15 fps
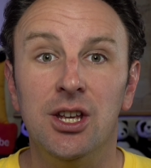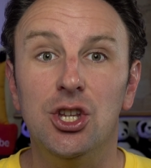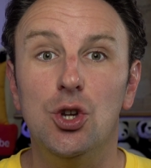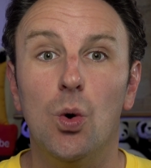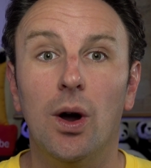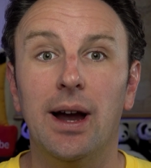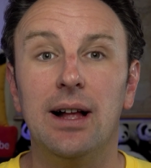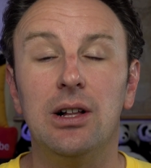
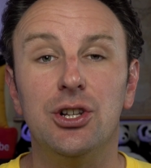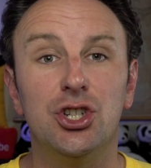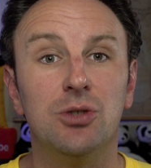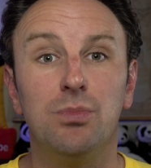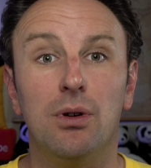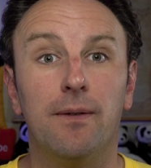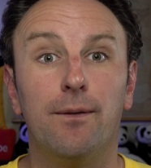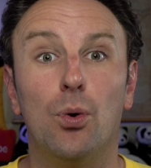you are
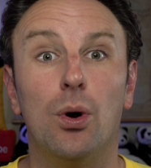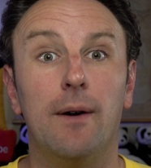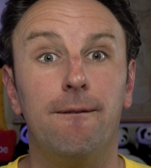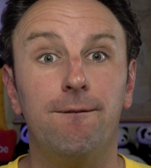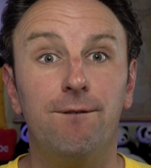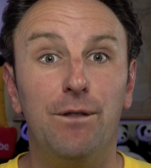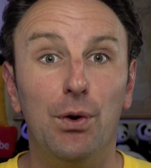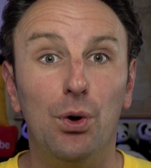eligible for a
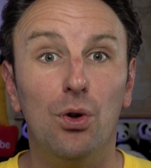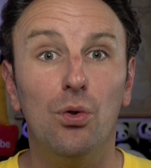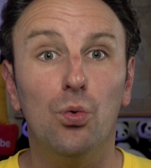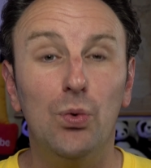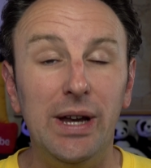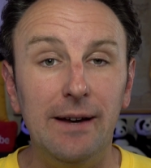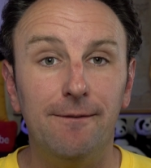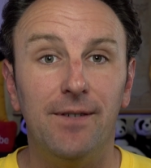full
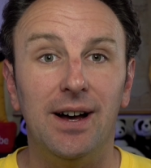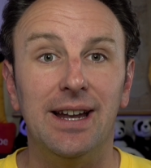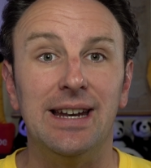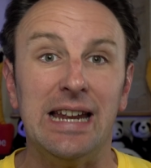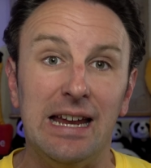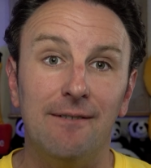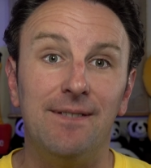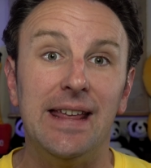refund
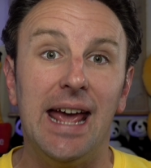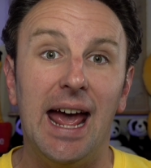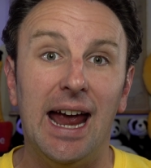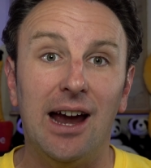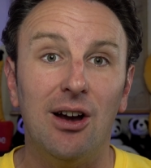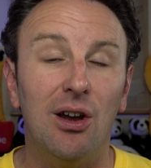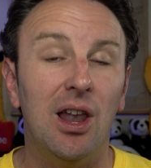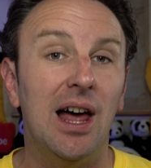if the
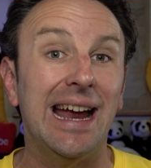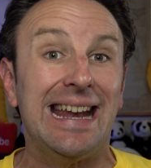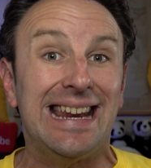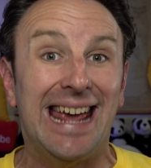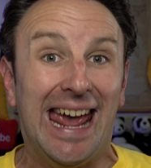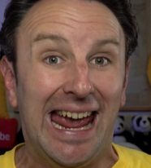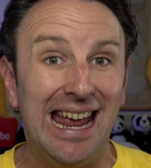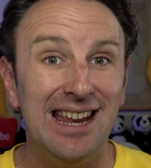airline
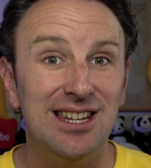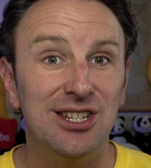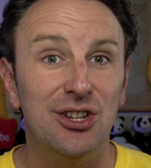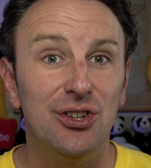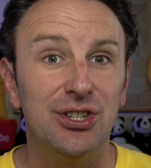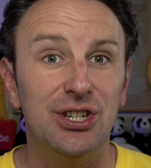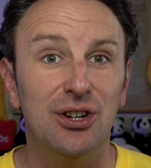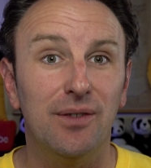
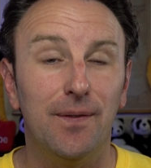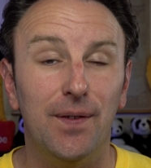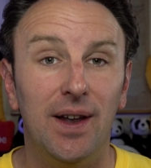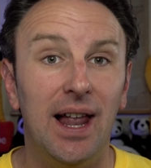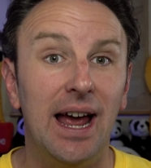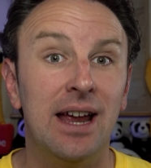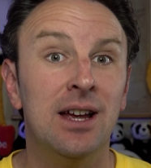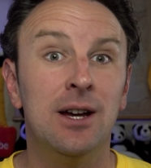cancels your
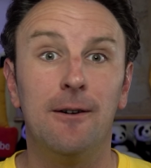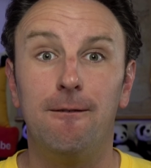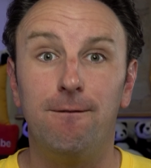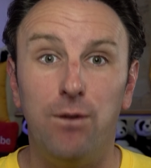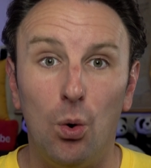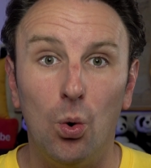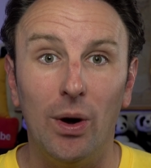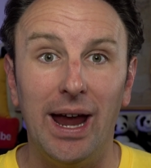flight
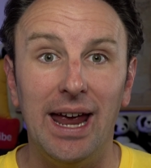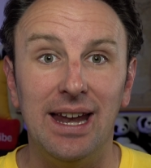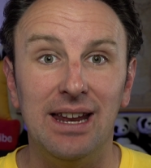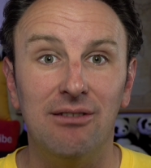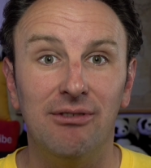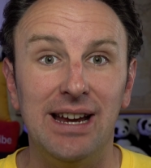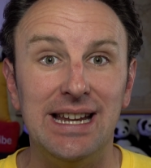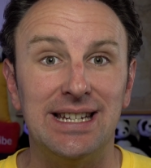for any
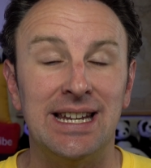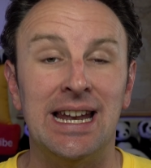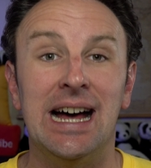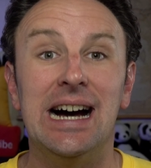reason.